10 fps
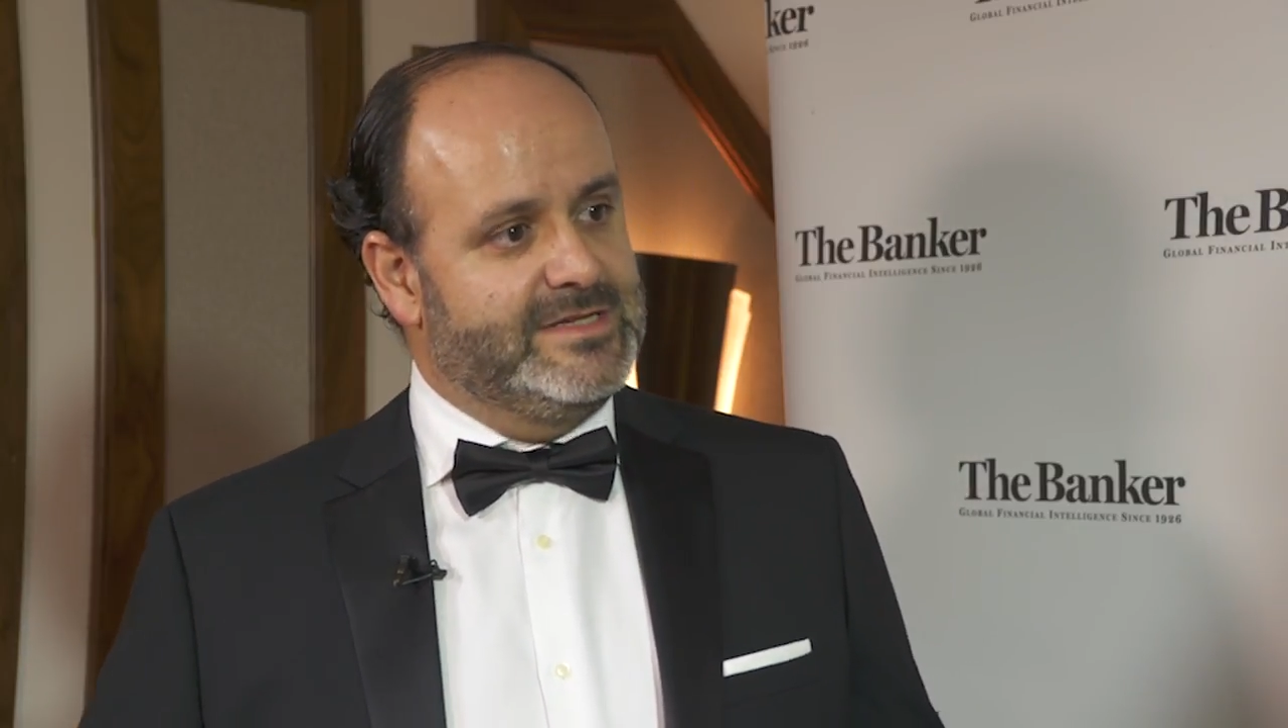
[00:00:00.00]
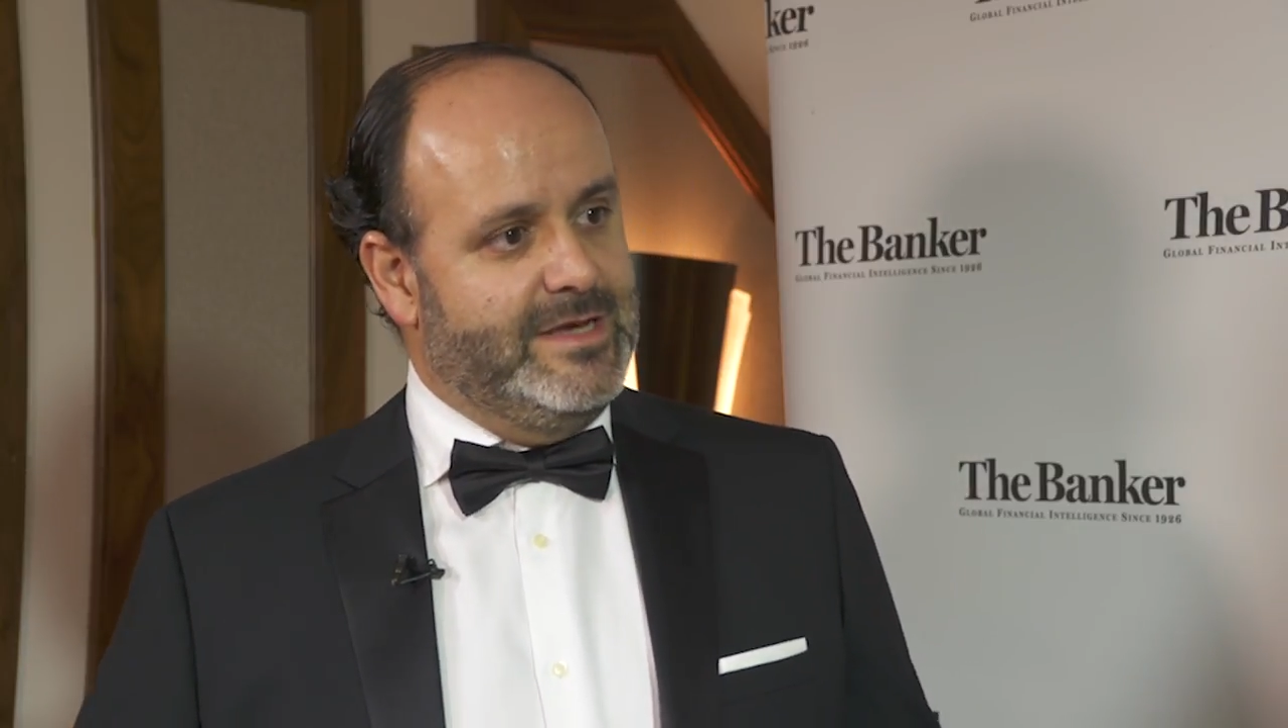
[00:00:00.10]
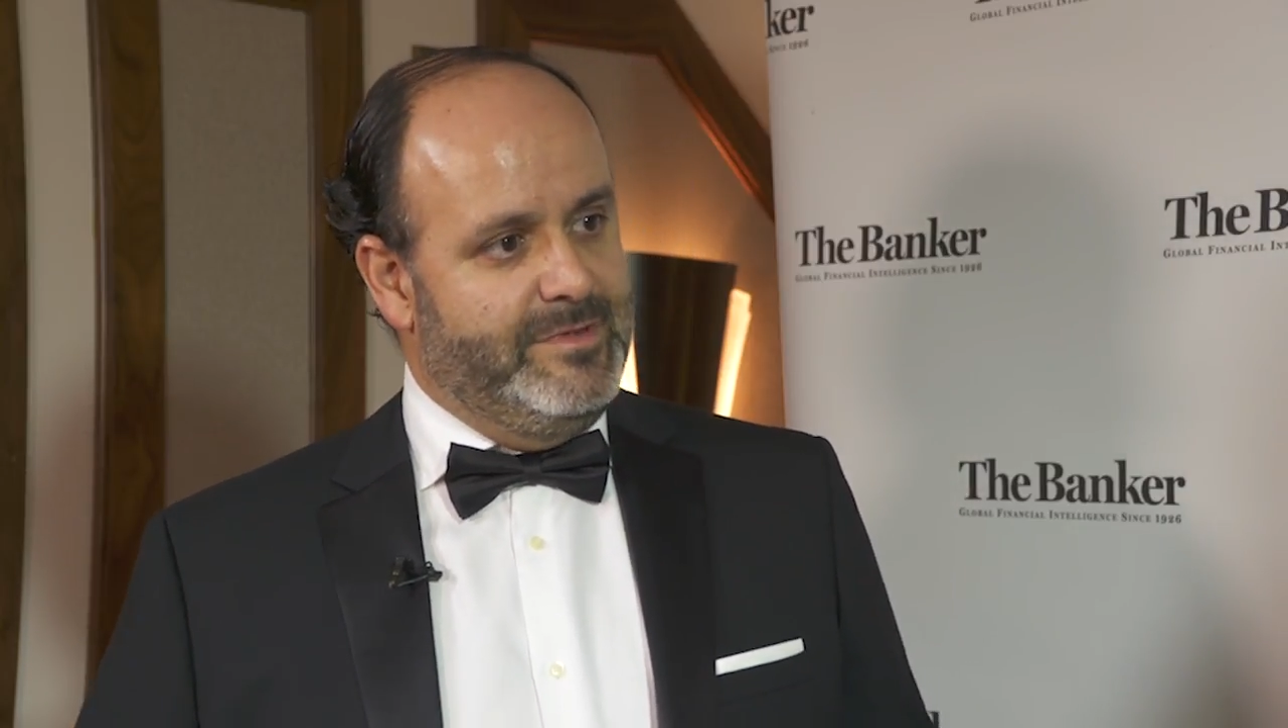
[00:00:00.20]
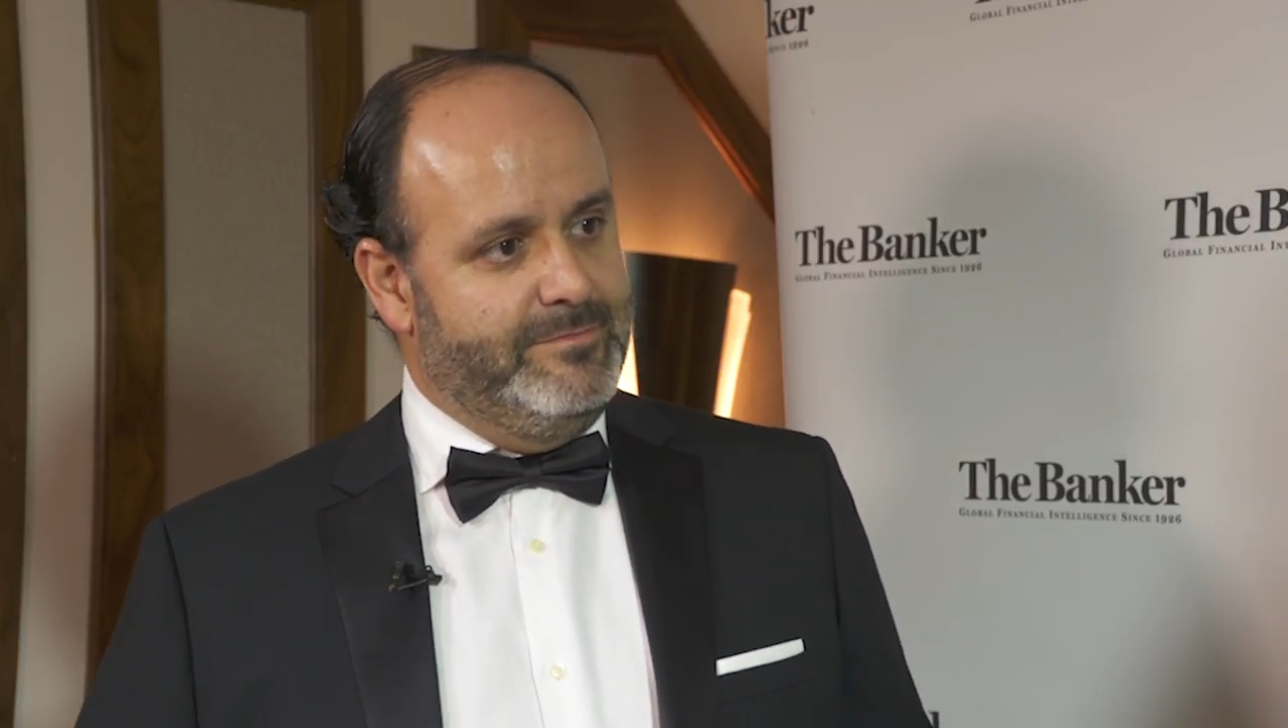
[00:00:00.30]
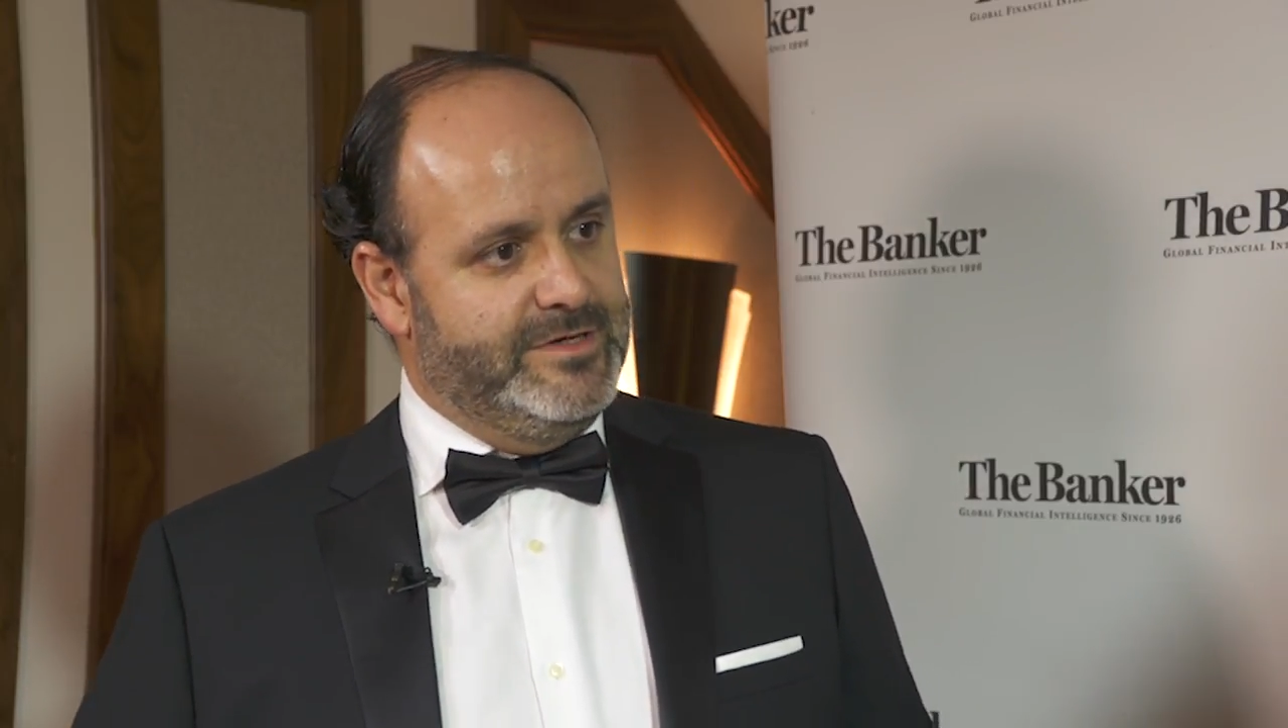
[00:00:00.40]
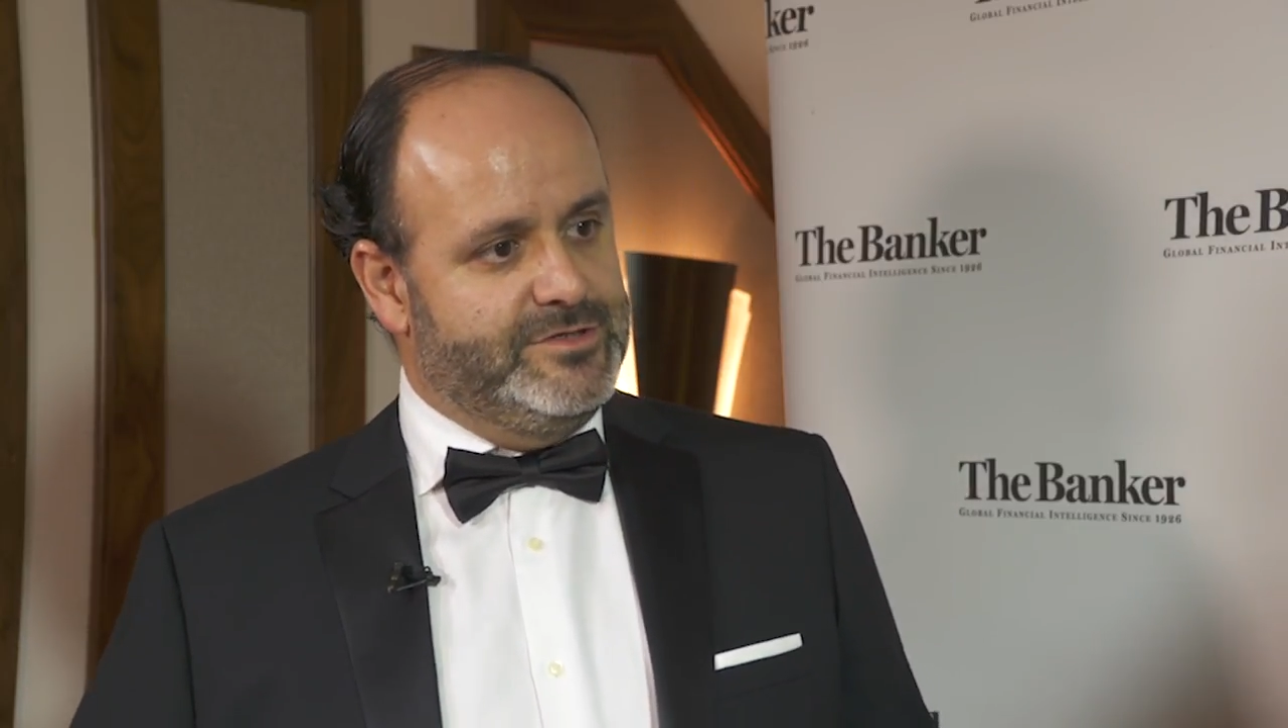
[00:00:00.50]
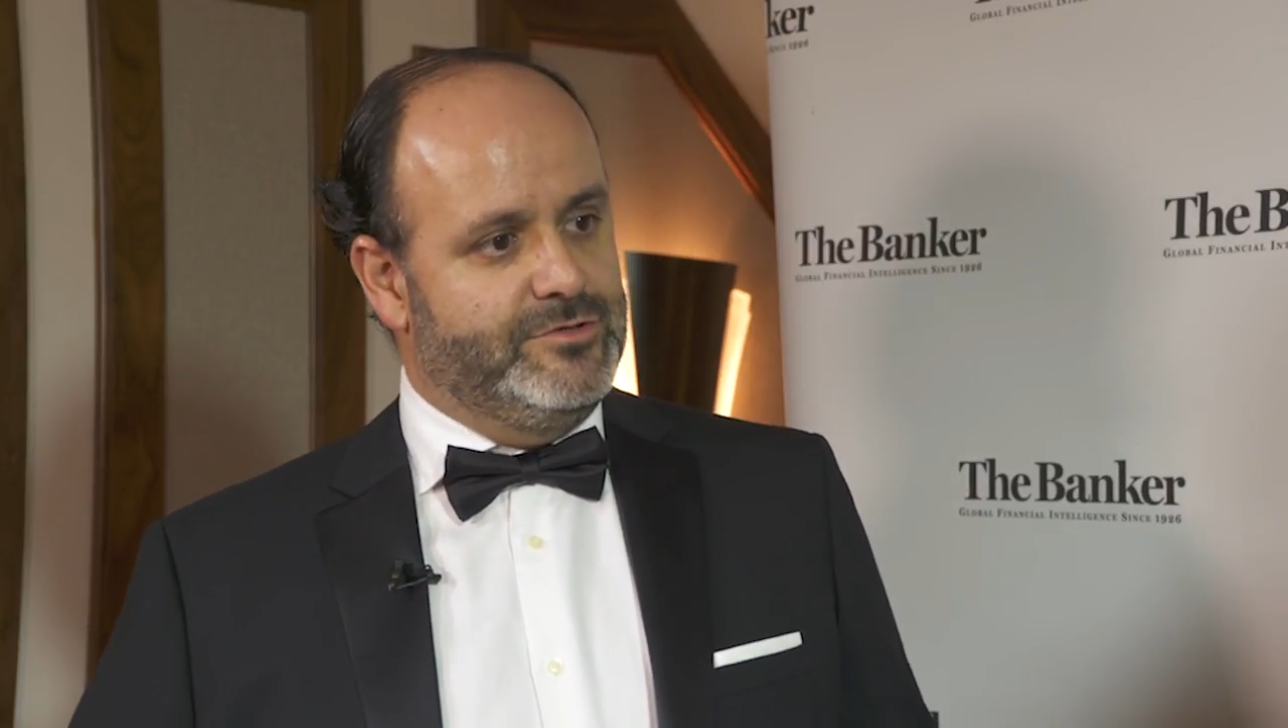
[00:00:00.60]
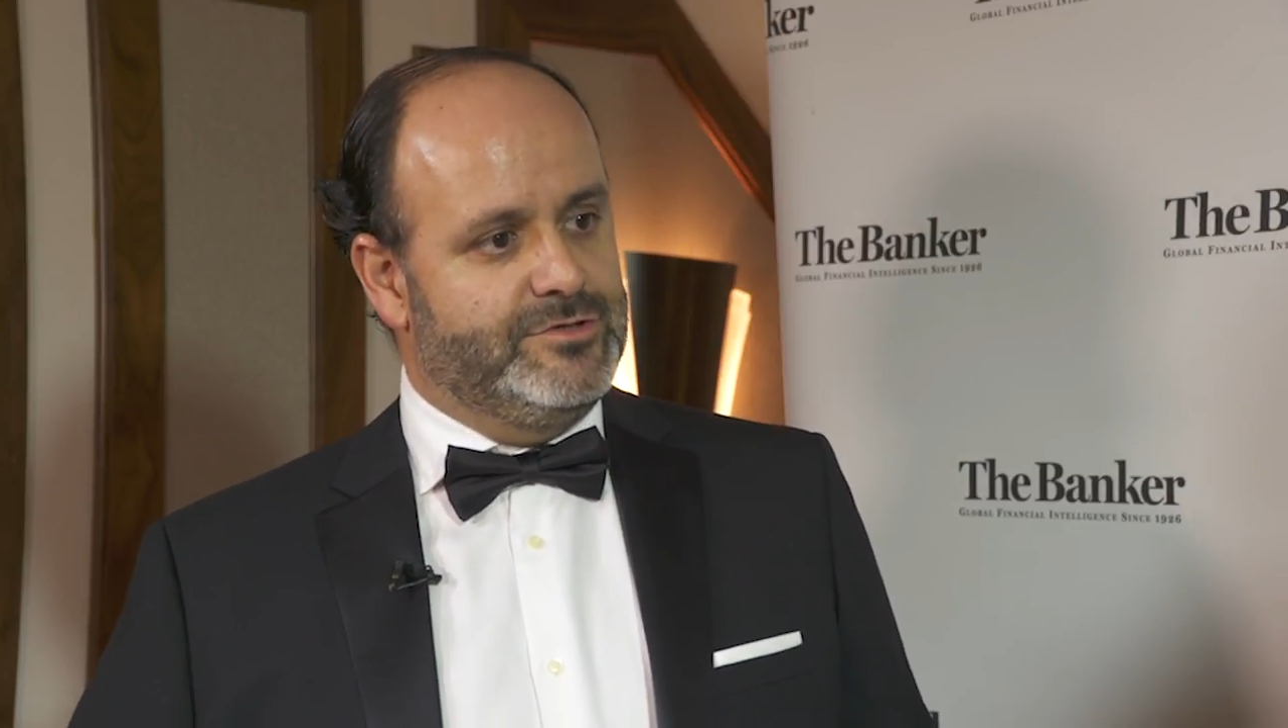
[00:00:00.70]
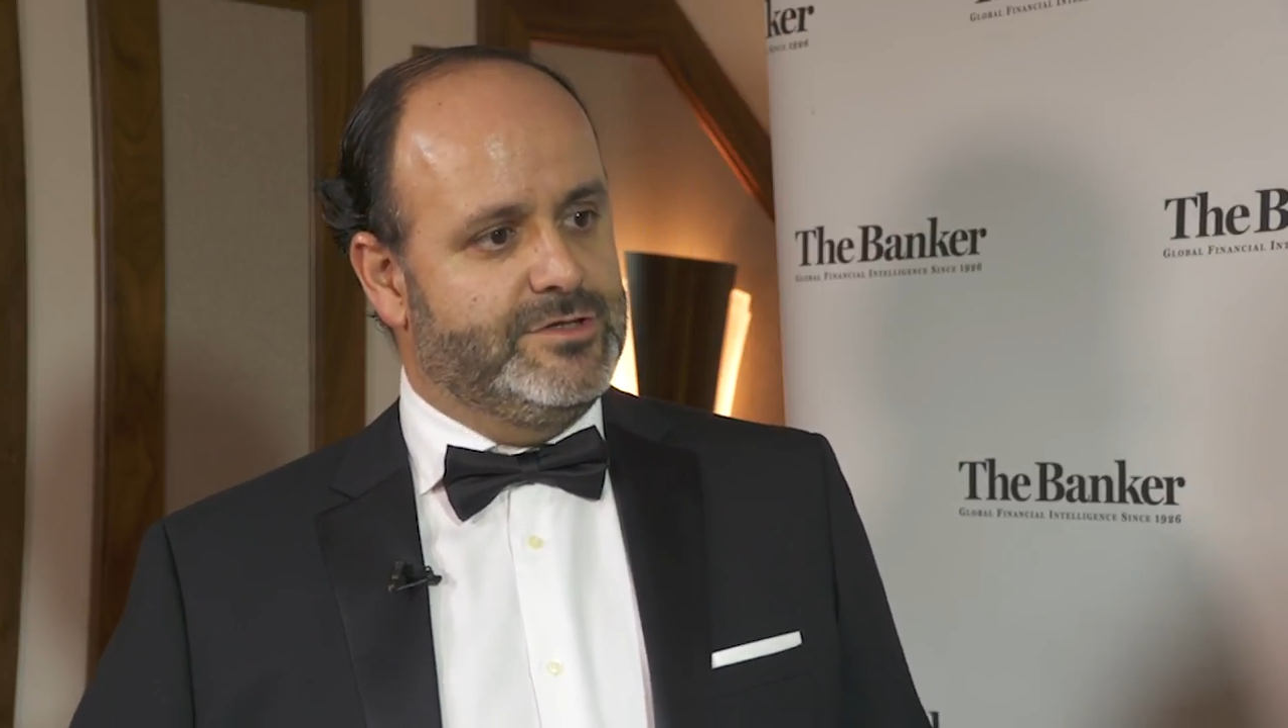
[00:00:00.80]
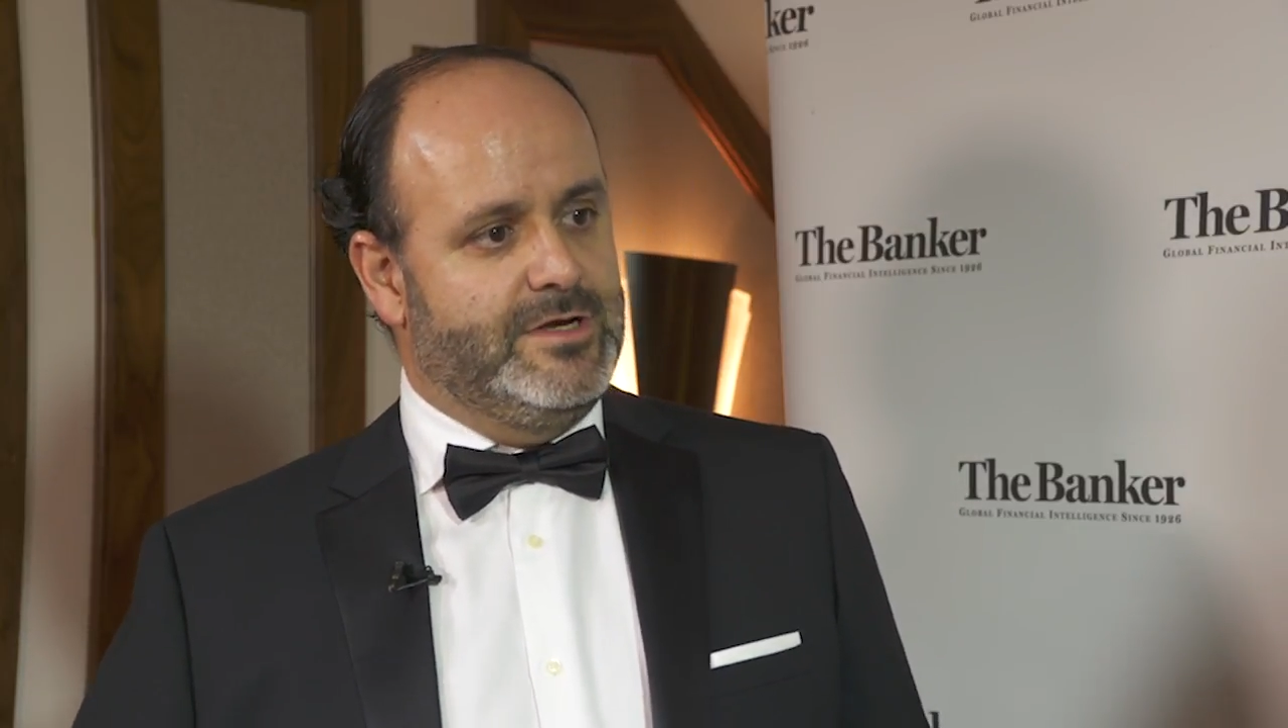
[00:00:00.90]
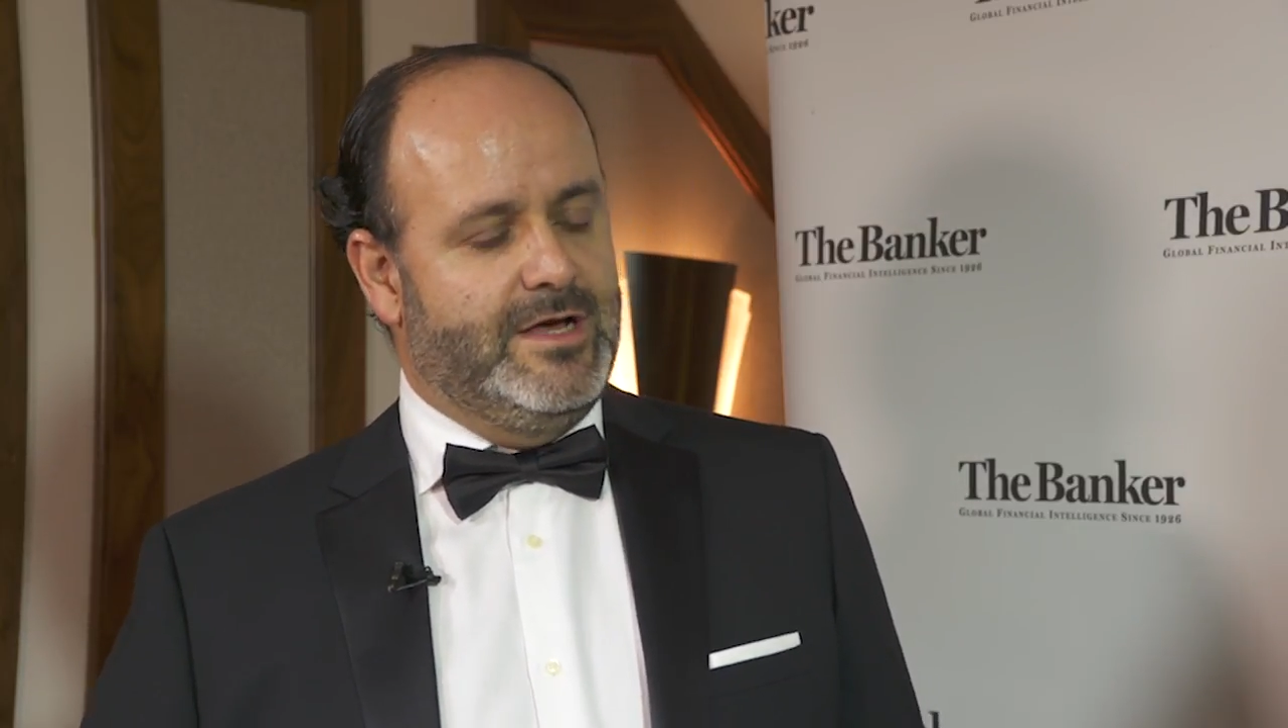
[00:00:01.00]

some investors.